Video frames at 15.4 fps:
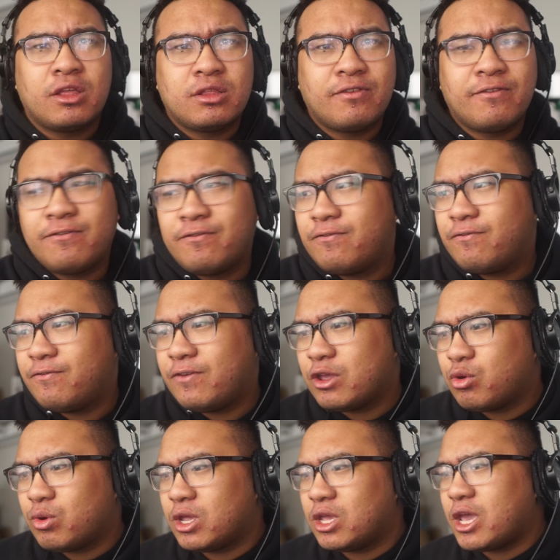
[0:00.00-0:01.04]

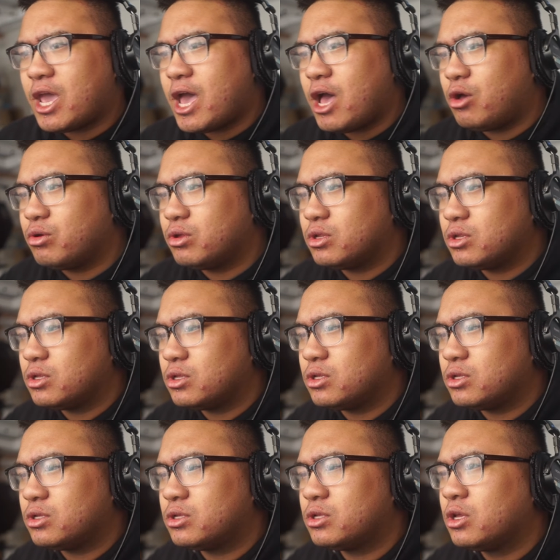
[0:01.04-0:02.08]
figuring out
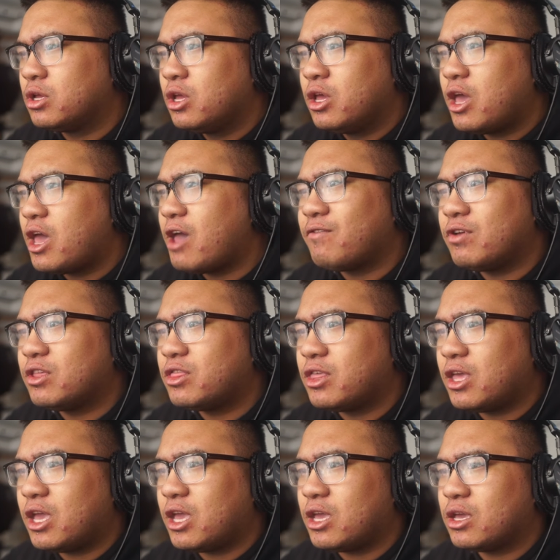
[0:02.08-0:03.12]

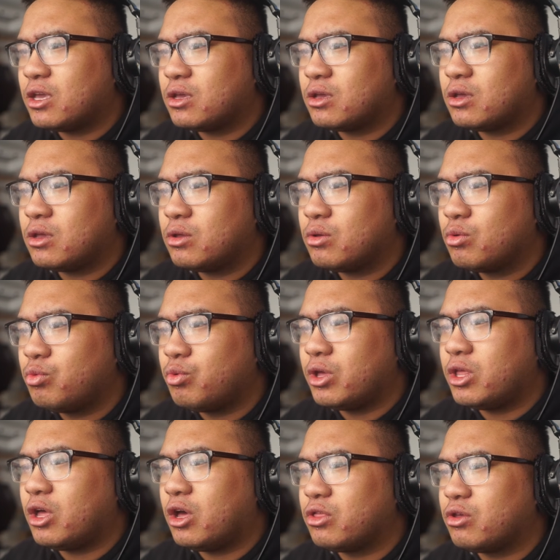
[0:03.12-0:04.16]
everything
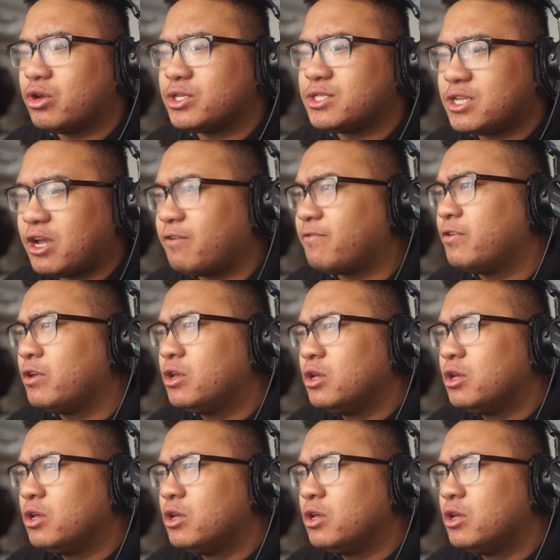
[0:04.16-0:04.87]
with other stuff.